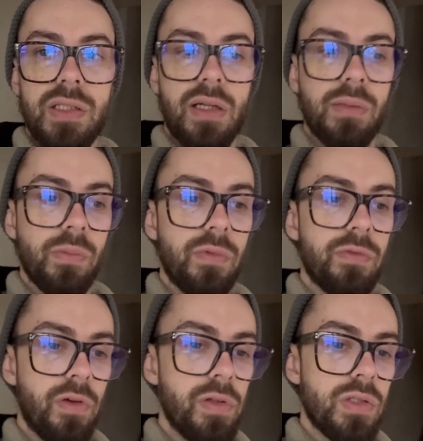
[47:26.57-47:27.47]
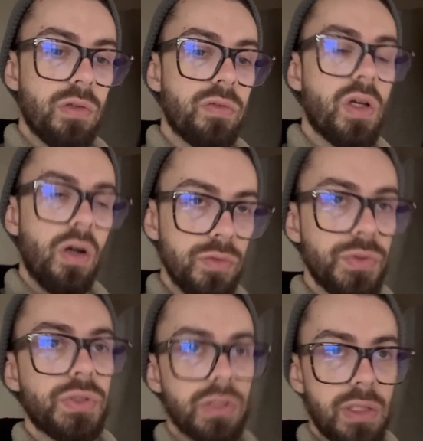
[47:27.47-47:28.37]
I'm very sort of
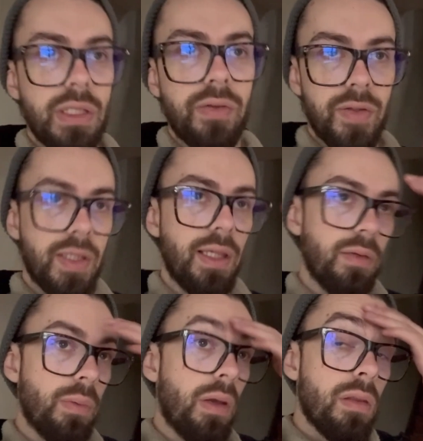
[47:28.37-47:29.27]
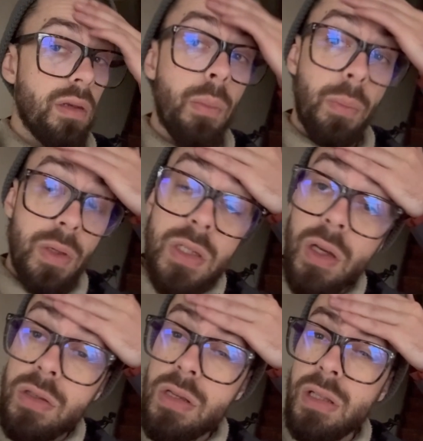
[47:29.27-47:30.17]
constantly thinking about the numbers,
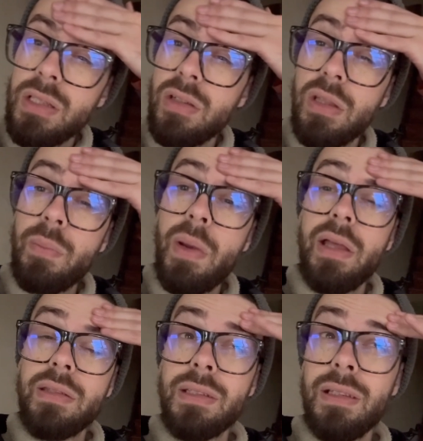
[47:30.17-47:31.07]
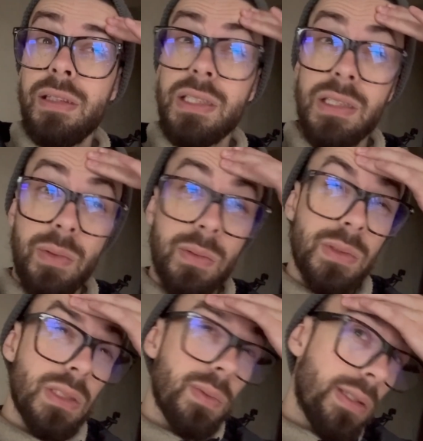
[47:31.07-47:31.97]
constantly doing the maths. And this is something which
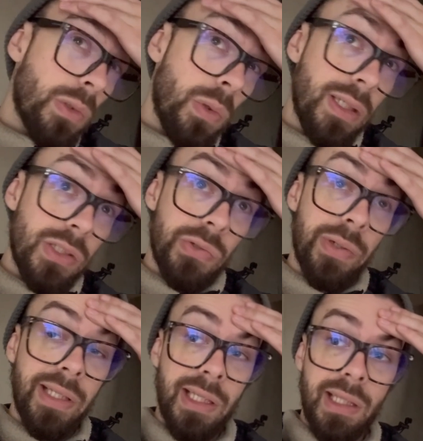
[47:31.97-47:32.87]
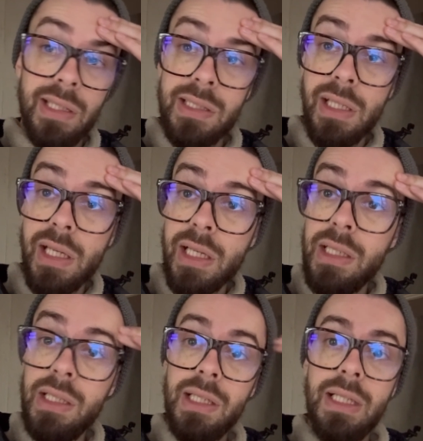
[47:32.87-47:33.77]
has been quite draining this year.
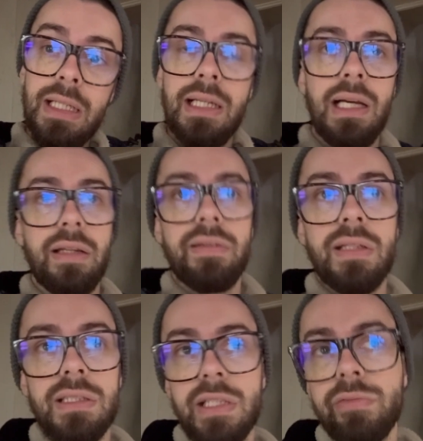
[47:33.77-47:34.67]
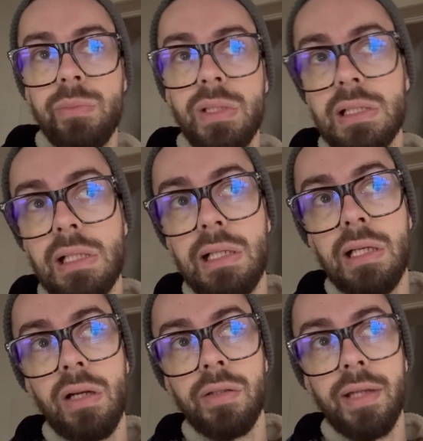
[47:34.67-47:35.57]
And I think it's given me a slightly
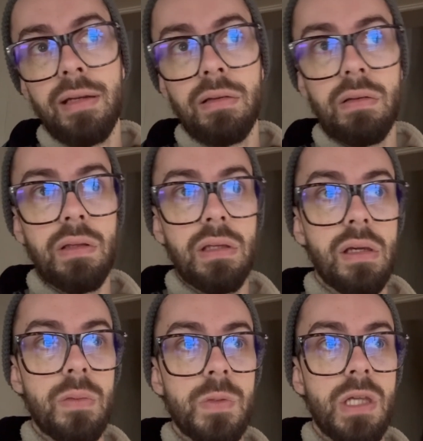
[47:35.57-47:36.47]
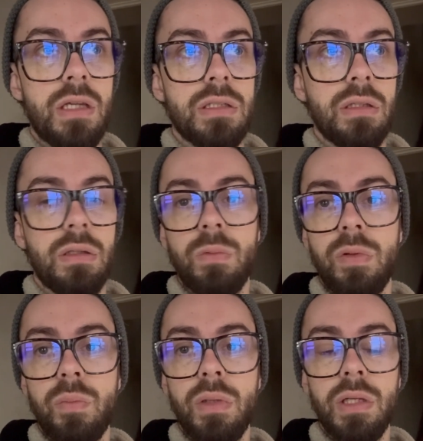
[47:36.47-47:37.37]
unhealthy obsession with
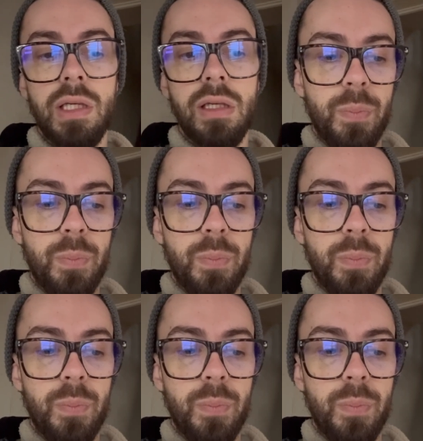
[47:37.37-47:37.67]
money.